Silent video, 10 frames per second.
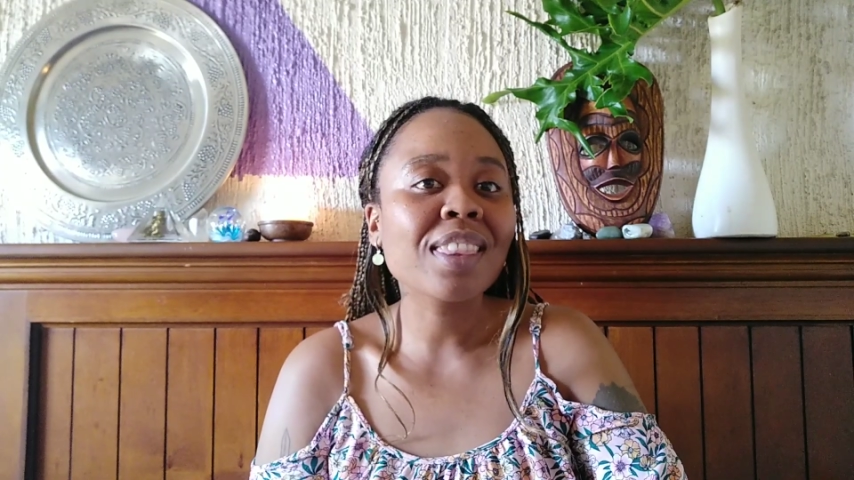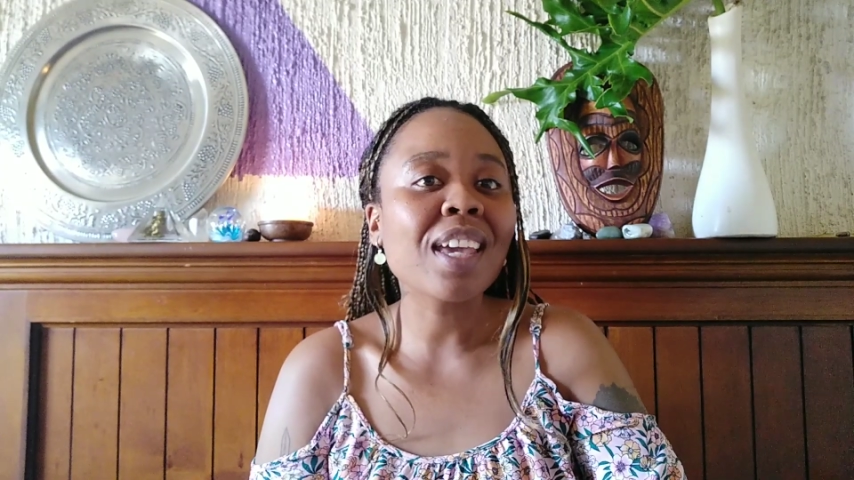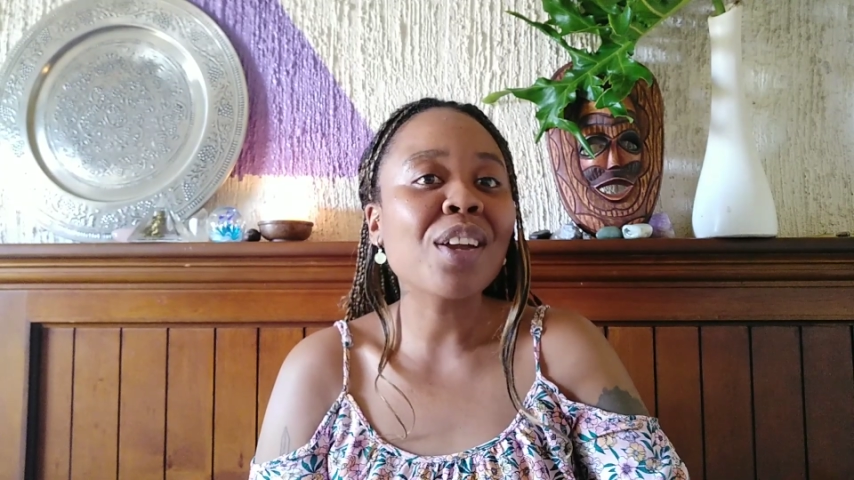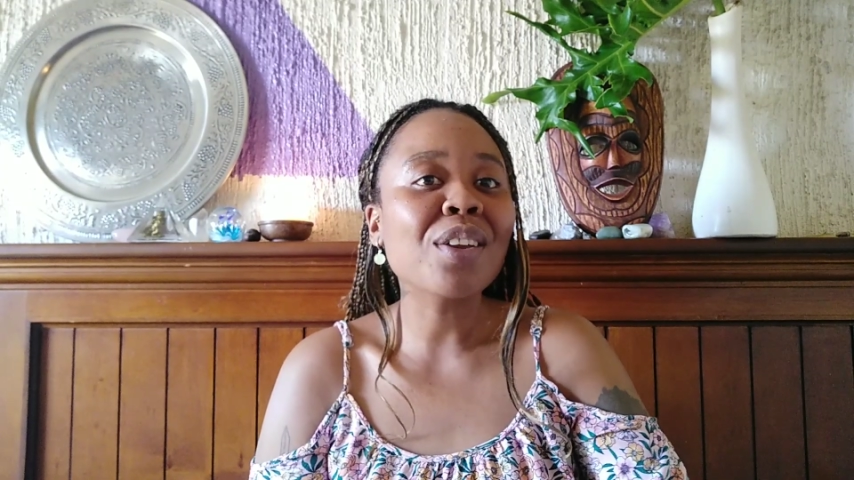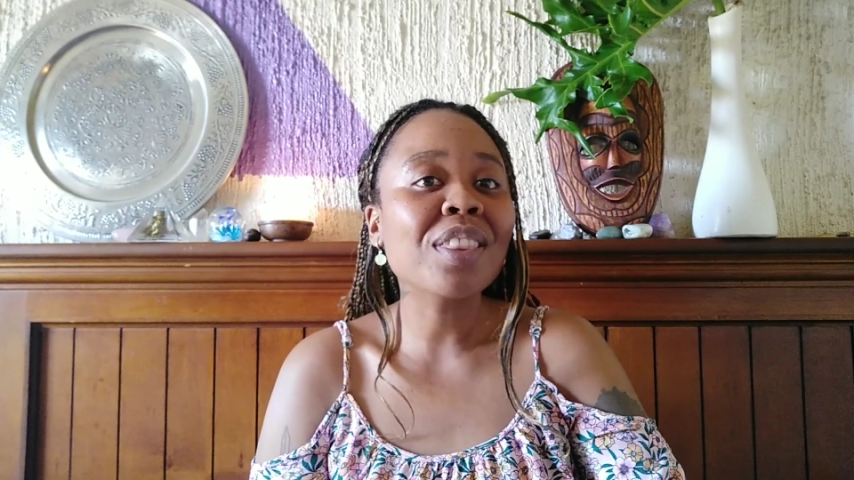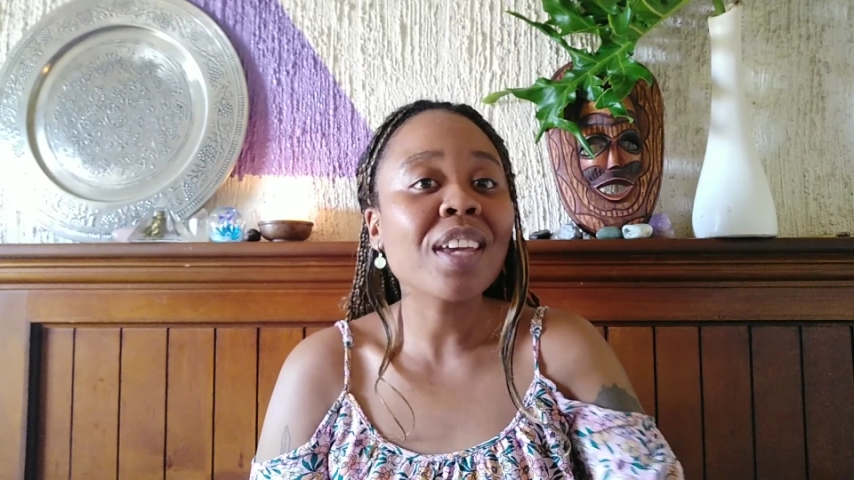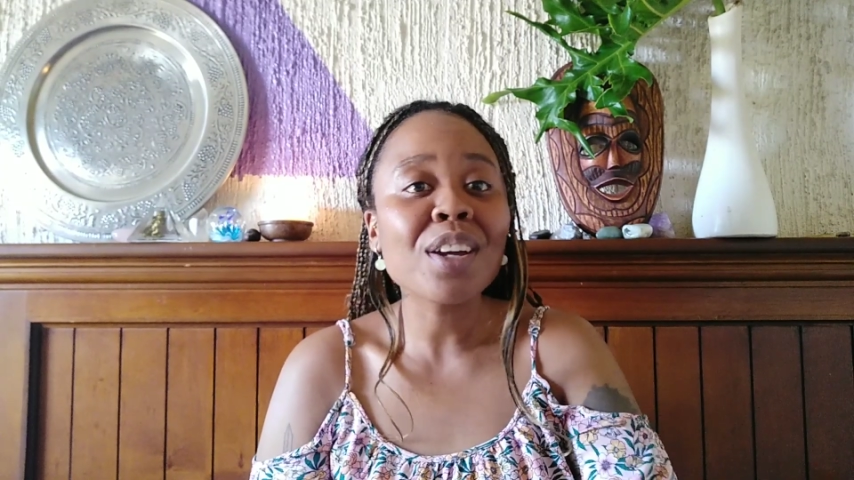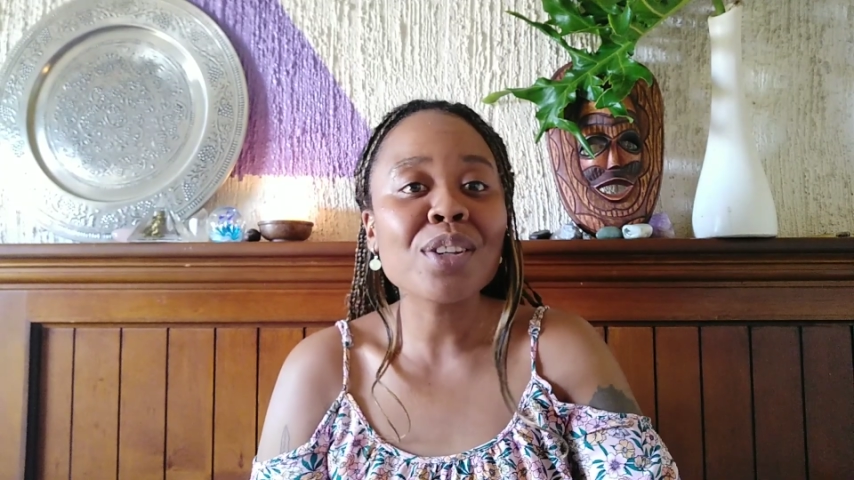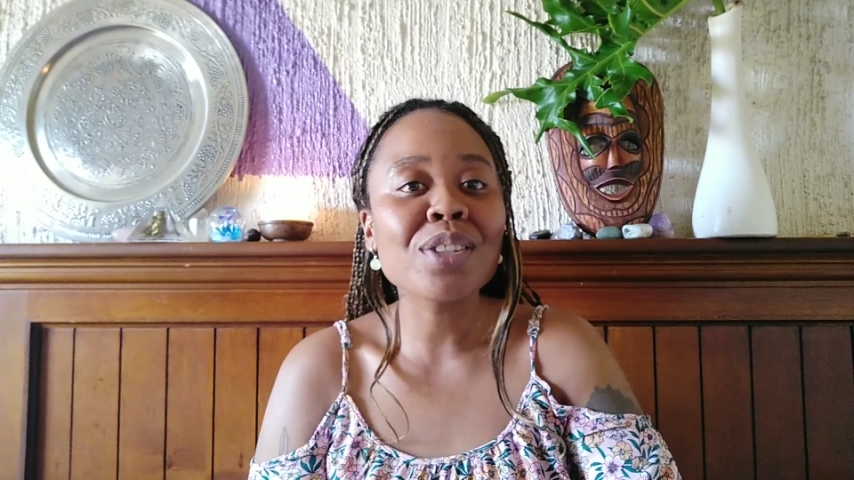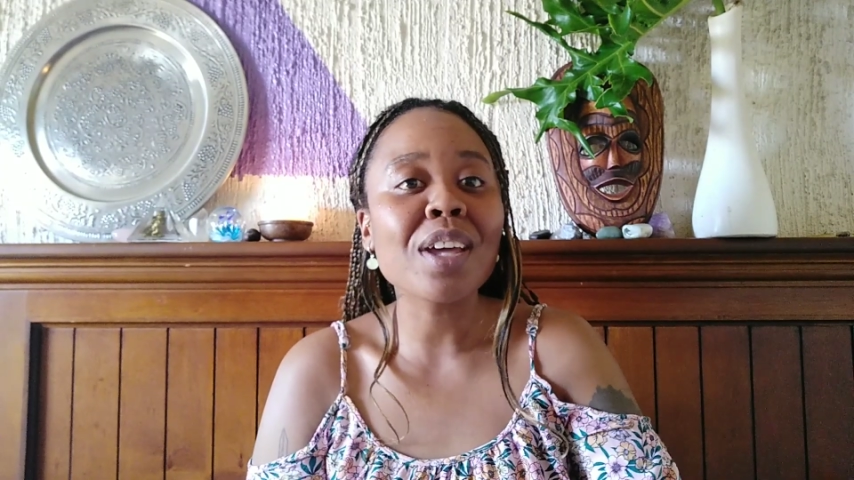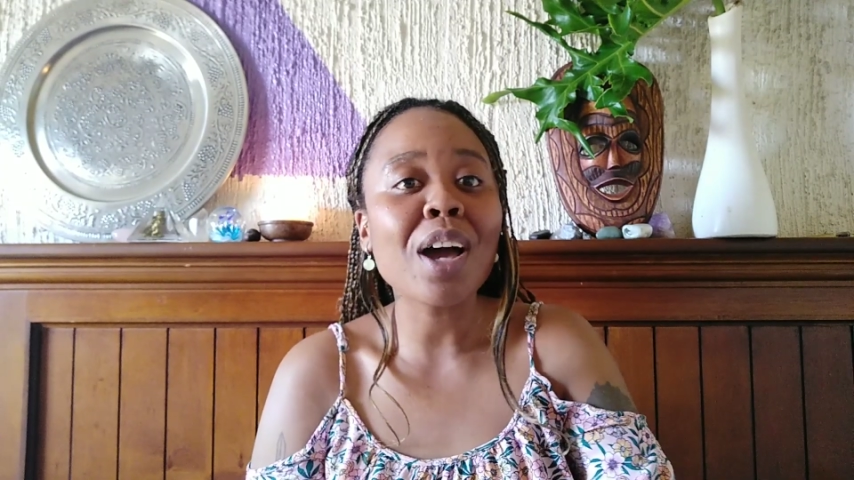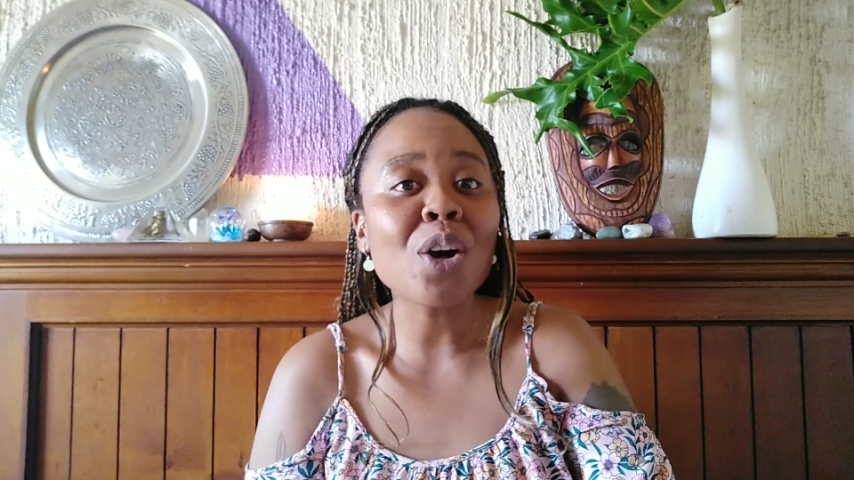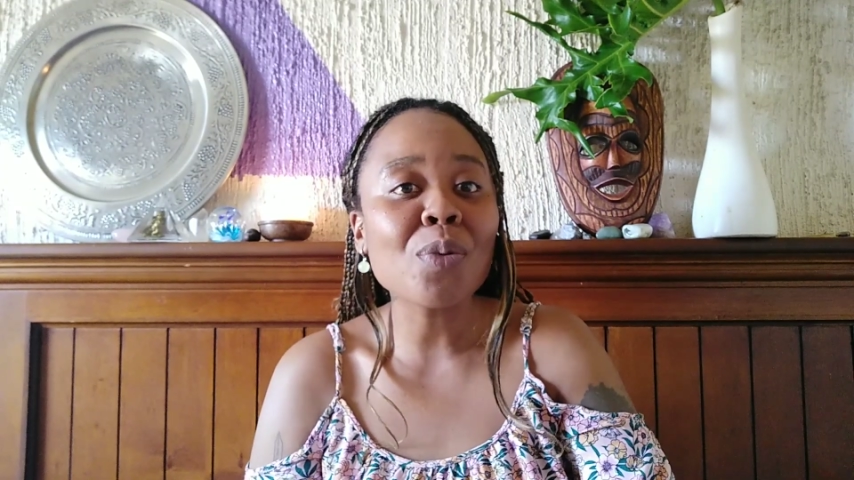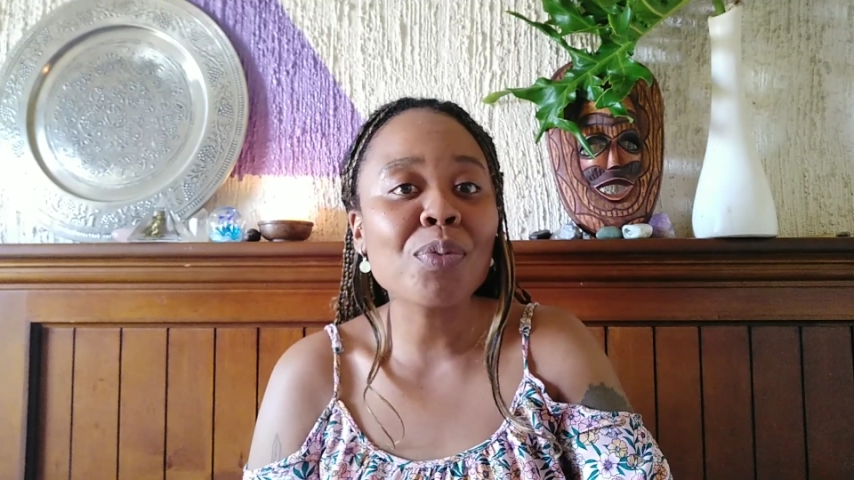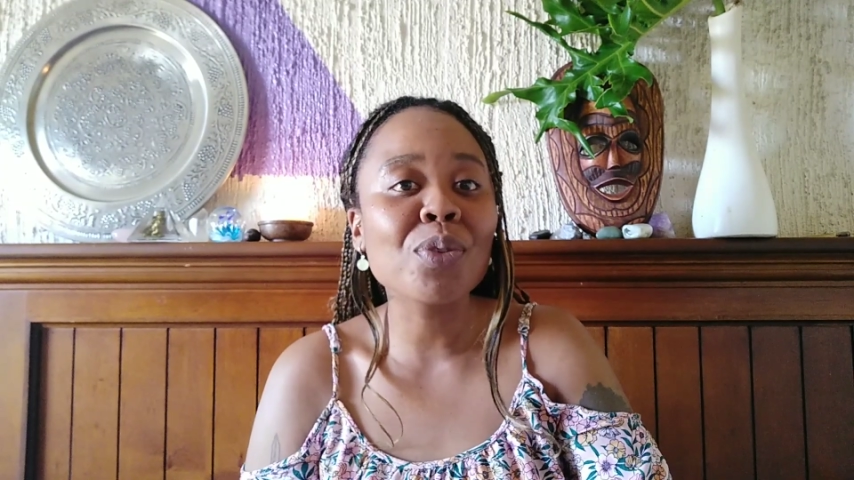they're there to
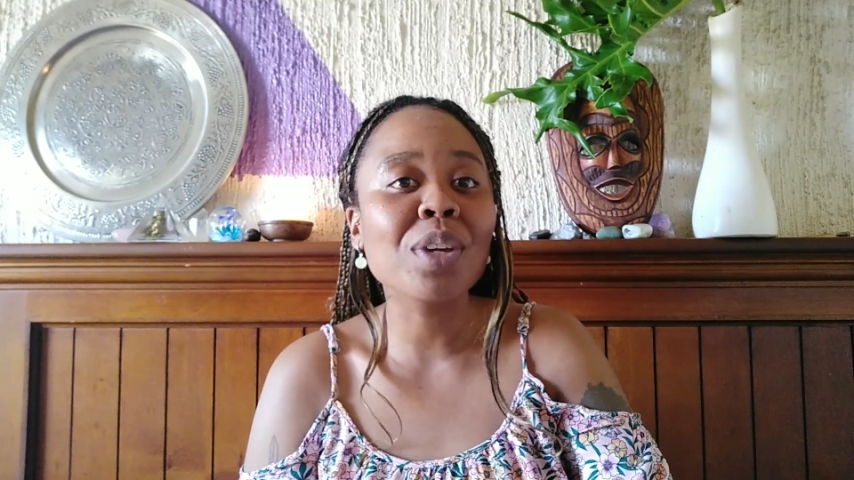help you